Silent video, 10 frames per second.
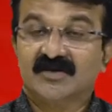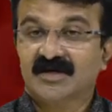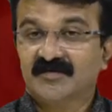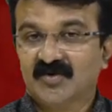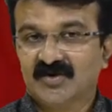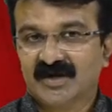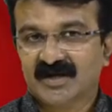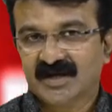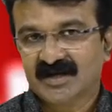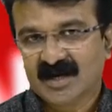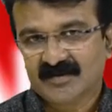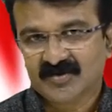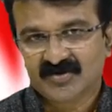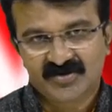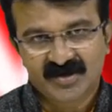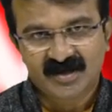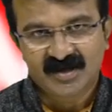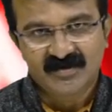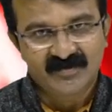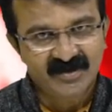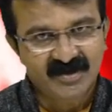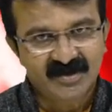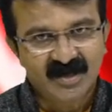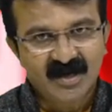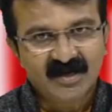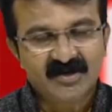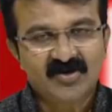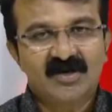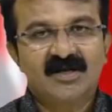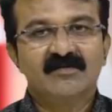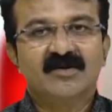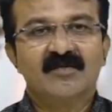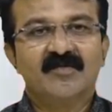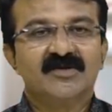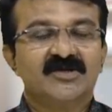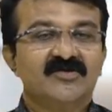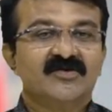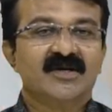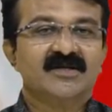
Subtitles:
were reported in Nagpur district. With this, the total number of positive